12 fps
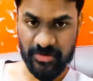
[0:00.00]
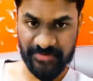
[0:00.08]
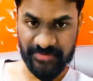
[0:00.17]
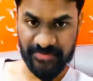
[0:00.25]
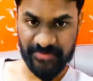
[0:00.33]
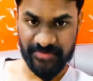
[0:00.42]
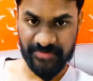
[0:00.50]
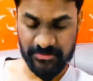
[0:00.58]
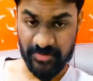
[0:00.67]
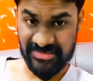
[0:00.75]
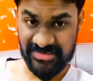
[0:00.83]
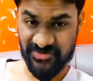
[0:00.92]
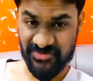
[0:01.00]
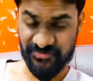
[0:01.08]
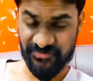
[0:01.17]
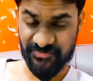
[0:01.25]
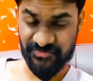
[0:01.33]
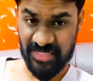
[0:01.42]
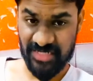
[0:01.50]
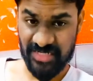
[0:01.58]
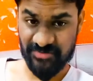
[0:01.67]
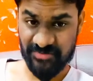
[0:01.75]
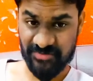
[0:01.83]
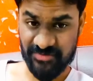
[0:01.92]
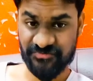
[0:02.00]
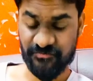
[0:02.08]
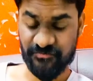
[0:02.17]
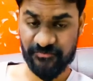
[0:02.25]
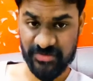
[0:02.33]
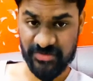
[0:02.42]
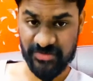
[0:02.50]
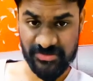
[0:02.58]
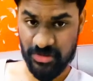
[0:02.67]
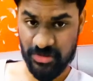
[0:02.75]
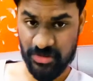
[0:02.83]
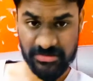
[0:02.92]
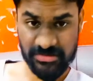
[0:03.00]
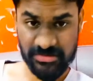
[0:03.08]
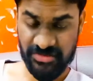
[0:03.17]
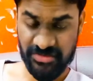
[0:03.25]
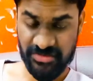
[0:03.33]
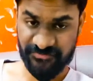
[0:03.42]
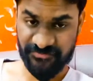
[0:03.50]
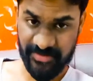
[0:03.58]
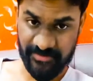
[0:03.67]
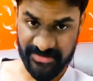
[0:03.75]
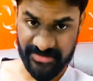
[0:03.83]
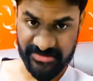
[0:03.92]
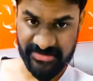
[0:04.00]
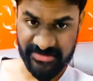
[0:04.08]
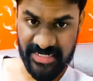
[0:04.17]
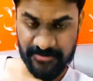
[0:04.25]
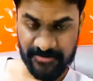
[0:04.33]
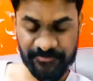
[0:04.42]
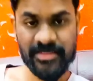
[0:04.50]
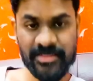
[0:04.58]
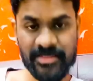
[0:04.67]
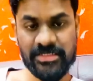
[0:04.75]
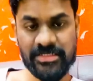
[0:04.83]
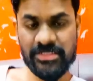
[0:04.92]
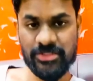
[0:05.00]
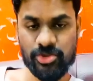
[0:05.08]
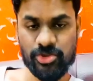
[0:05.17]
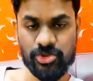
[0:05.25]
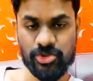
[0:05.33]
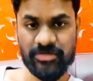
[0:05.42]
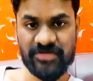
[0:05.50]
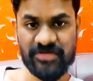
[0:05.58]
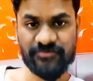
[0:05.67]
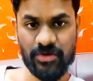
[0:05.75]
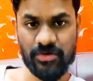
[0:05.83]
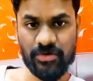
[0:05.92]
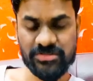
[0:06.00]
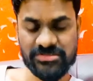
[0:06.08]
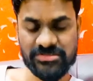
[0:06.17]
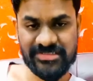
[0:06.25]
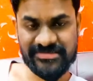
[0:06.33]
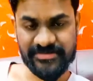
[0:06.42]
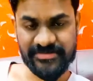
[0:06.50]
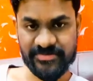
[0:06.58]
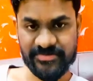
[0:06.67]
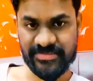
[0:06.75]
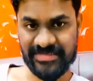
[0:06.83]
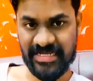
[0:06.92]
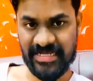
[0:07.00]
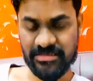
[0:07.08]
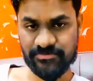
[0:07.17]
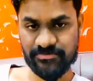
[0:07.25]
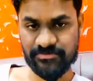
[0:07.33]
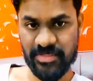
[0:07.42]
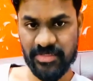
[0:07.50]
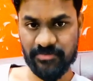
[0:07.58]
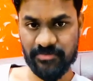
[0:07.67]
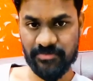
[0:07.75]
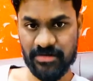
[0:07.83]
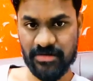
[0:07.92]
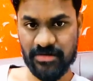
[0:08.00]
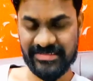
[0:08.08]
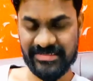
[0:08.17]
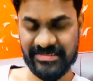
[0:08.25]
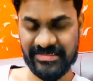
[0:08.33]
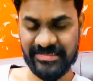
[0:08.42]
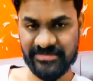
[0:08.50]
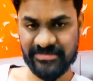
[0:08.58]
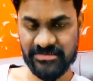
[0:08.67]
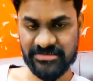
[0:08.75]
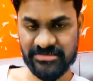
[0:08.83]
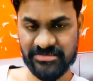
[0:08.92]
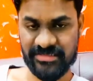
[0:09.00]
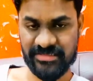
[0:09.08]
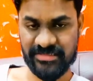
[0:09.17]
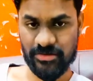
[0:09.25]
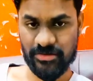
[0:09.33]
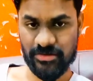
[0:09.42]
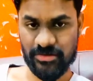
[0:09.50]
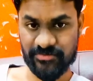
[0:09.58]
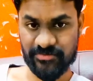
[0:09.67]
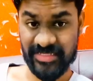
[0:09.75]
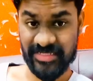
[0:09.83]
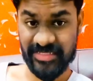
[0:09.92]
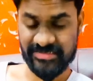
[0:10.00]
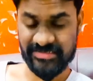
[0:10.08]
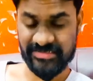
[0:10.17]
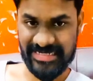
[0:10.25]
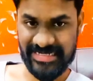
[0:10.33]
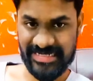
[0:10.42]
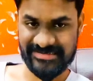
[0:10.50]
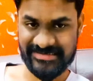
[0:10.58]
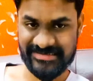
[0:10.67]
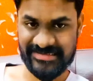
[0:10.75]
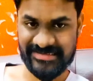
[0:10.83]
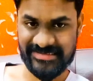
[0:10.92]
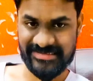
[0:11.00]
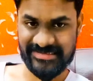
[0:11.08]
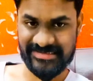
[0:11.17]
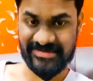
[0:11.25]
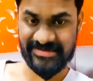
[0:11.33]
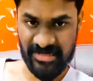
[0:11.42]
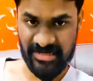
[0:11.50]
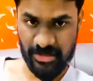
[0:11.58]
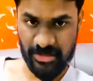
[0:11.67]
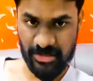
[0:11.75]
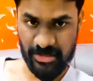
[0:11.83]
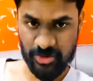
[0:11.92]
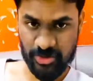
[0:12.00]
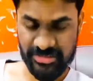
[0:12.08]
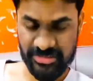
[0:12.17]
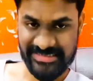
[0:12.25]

a paid, but we are mainly focusing on free methods, right? So mainly followers is something that people will get a thinking or meaning is that this is a real account,